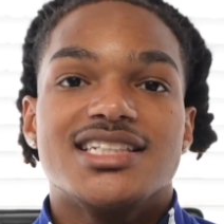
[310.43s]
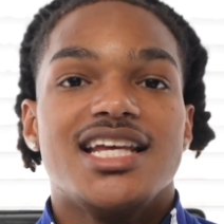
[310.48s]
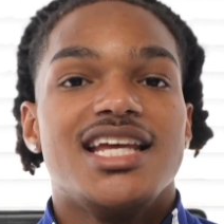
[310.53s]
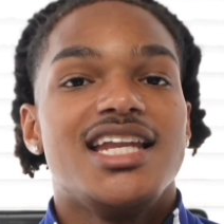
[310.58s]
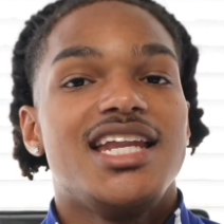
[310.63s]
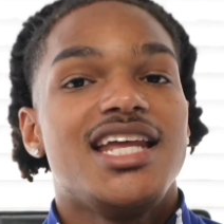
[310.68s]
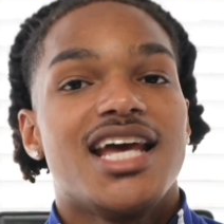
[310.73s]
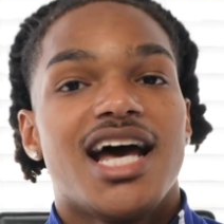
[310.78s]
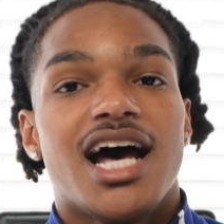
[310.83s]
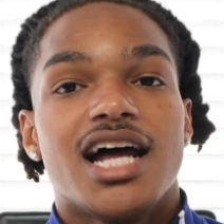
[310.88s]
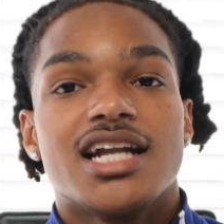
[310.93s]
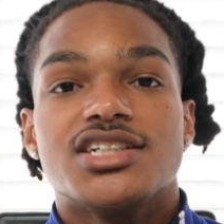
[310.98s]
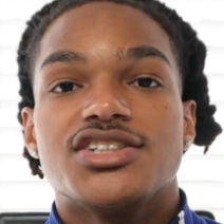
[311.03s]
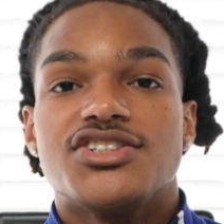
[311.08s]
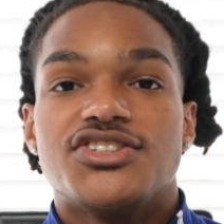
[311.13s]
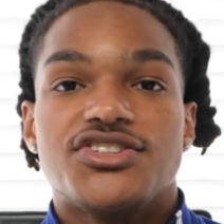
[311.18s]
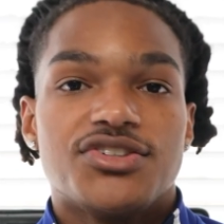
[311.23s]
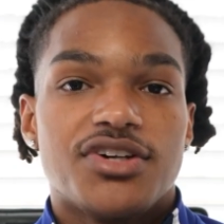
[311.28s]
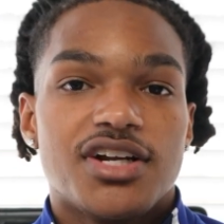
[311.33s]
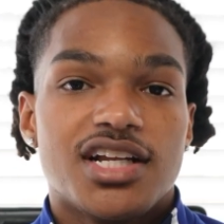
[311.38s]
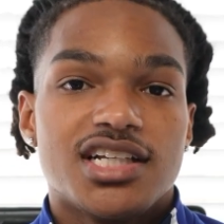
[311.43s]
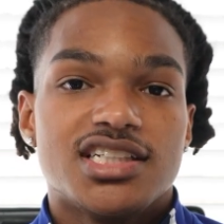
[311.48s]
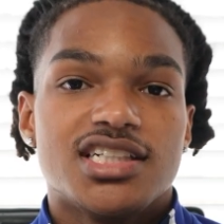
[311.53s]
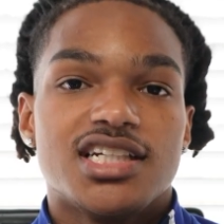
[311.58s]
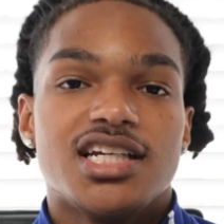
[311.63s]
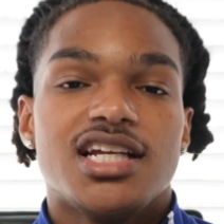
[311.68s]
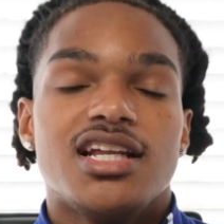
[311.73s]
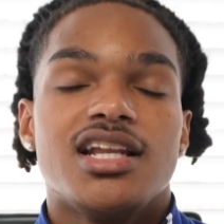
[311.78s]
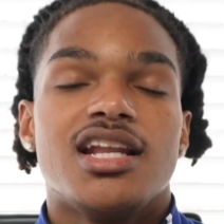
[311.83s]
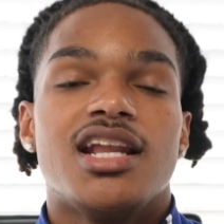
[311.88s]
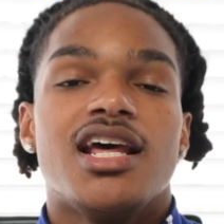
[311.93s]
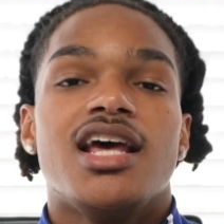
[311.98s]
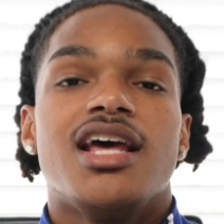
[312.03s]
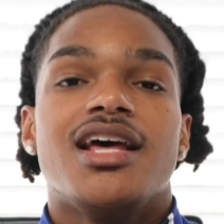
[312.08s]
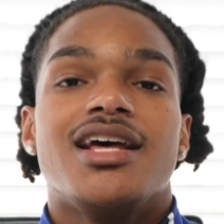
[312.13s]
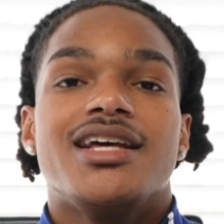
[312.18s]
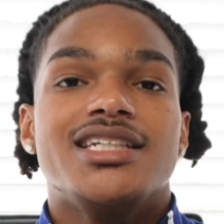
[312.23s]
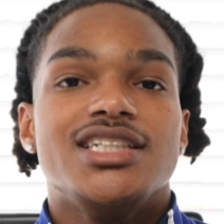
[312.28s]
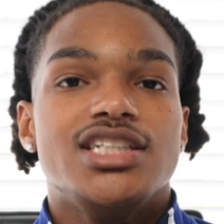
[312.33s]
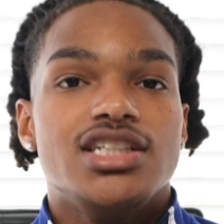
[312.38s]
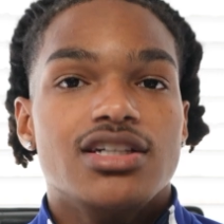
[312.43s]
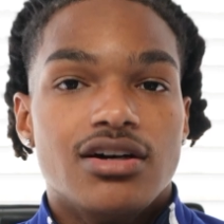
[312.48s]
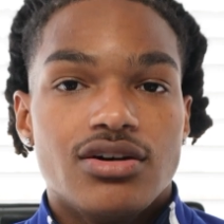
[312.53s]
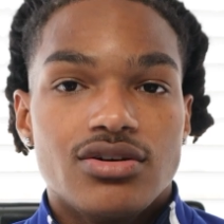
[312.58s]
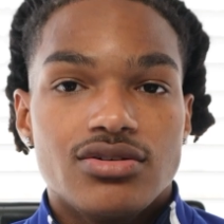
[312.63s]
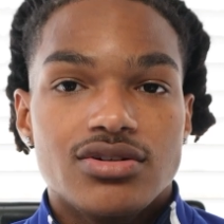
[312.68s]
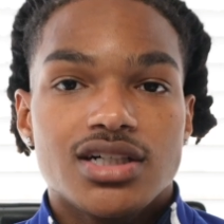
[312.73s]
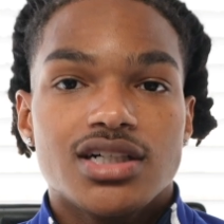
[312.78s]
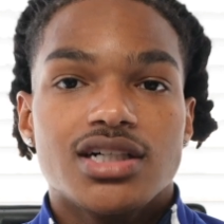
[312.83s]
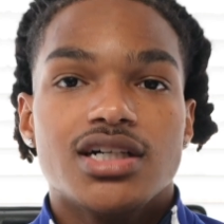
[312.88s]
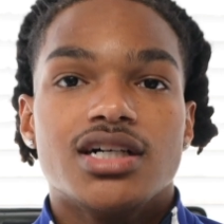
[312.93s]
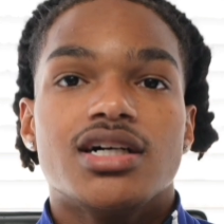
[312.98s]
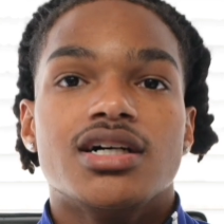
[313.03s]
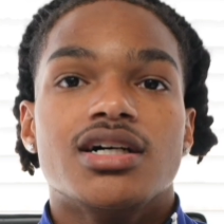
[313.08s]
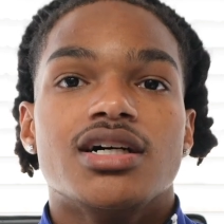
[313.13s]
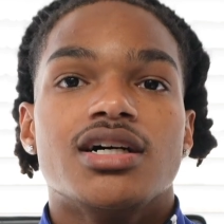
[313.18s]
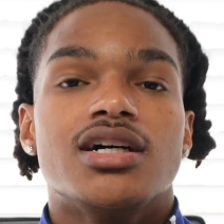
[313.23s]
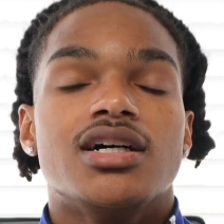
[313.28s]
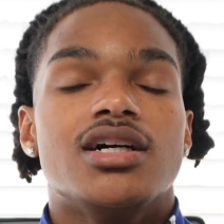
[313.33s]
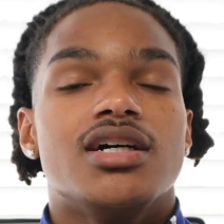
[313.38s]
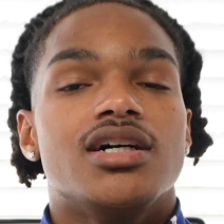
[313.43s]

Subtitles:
Any kind of stretching, yoga,